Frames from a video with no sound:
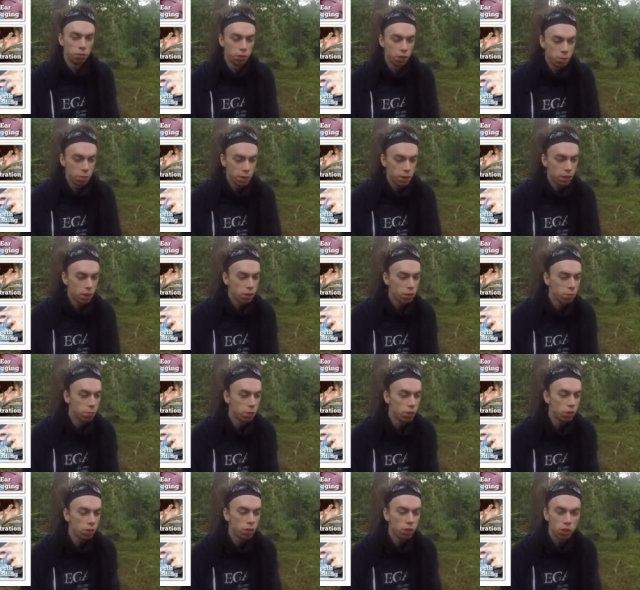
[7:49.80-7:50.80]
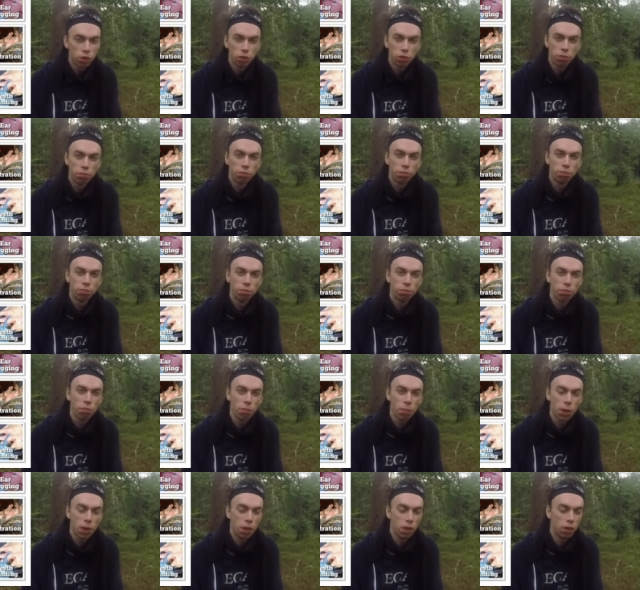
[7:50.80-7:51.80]
They're being not murdered
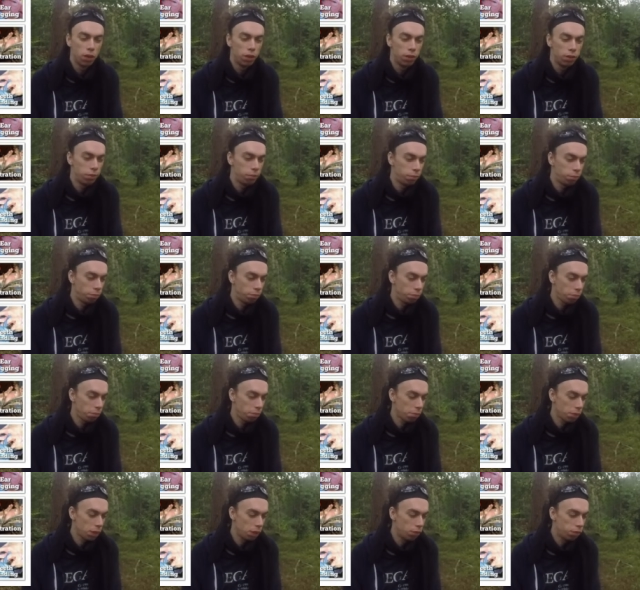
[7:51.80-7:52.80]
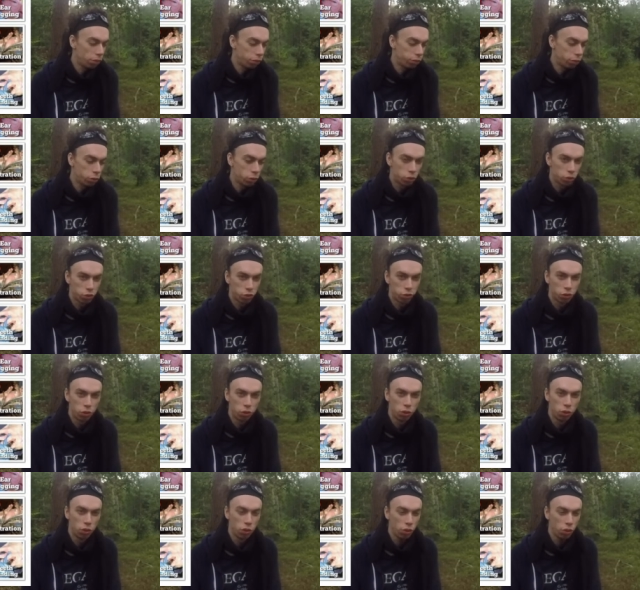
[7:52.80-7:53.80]
uh, for food
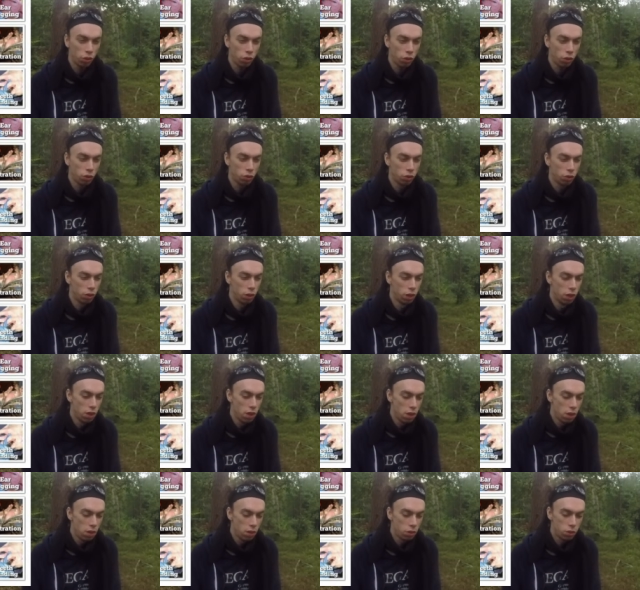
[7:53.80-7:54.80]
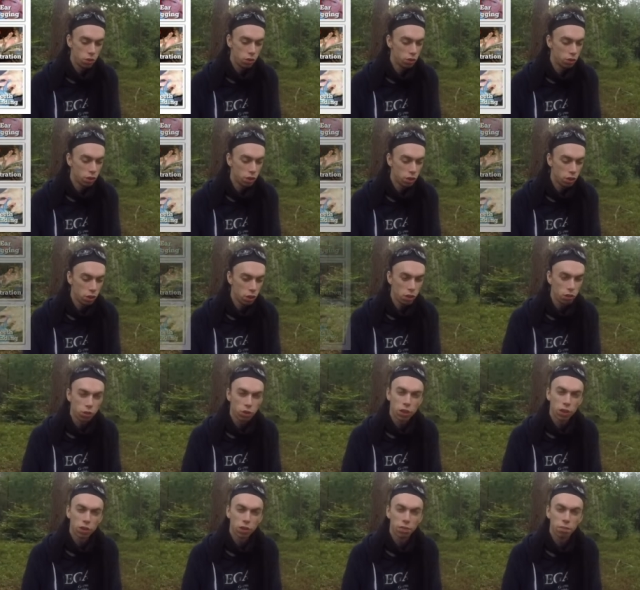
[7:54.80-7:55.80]
or turned in
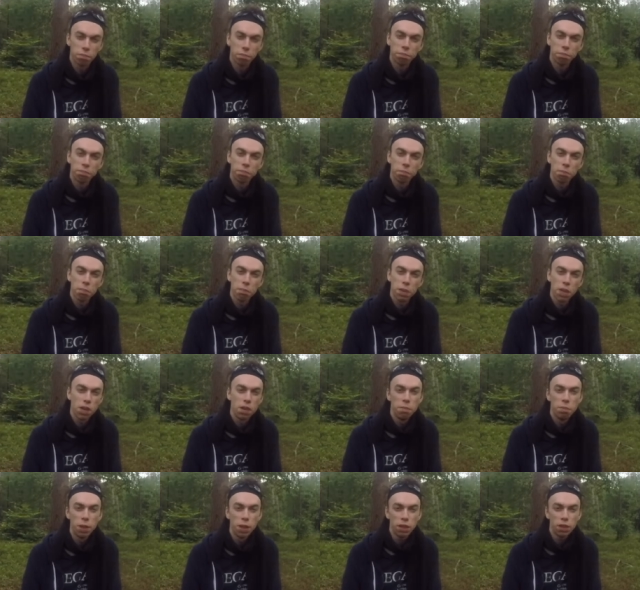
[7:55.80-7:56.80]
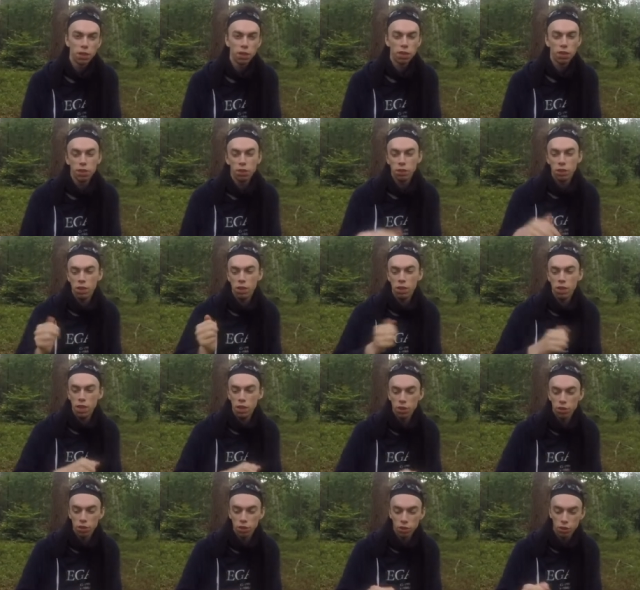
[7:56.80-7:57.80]
clothing. Make uh,
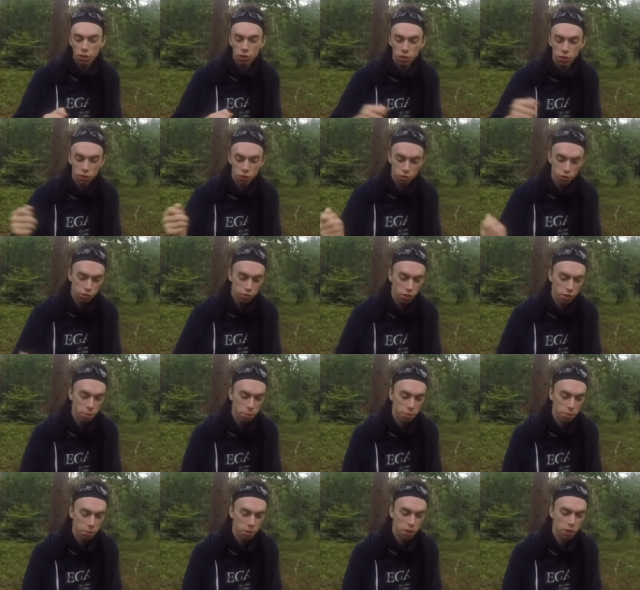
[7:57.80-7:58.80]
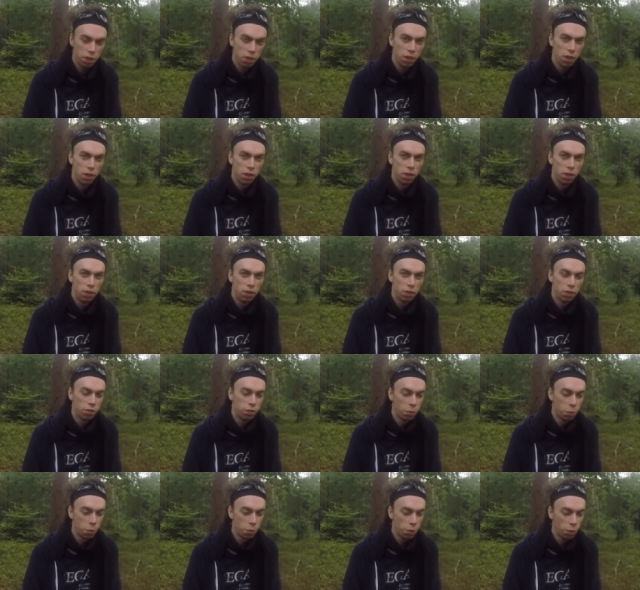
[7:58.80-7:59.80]
letters from
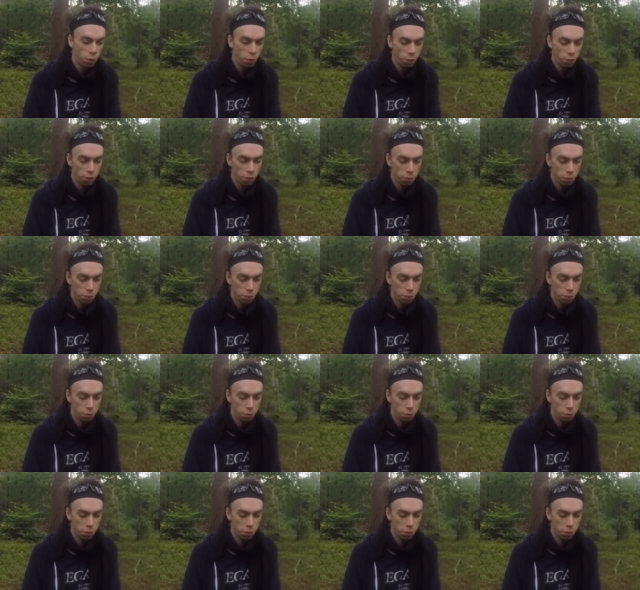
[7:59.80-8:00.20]
or